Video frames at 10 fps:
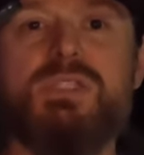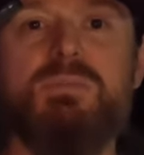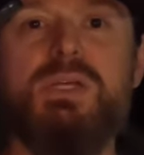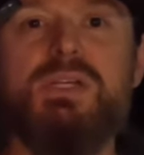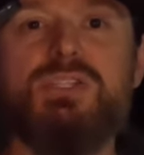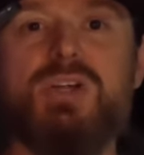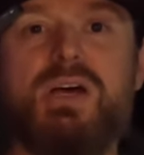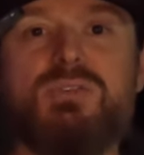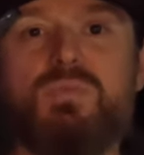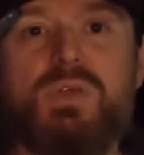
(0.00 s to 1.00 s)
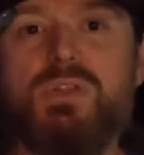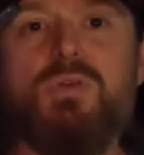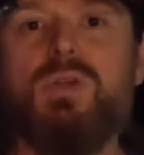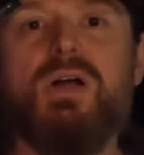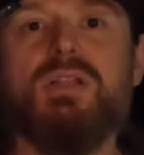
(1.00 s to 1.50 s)
a subpoena at your house with
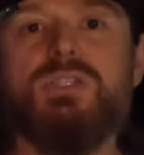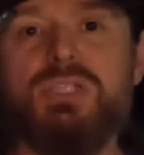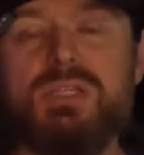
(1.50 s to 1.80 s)
no knowledge.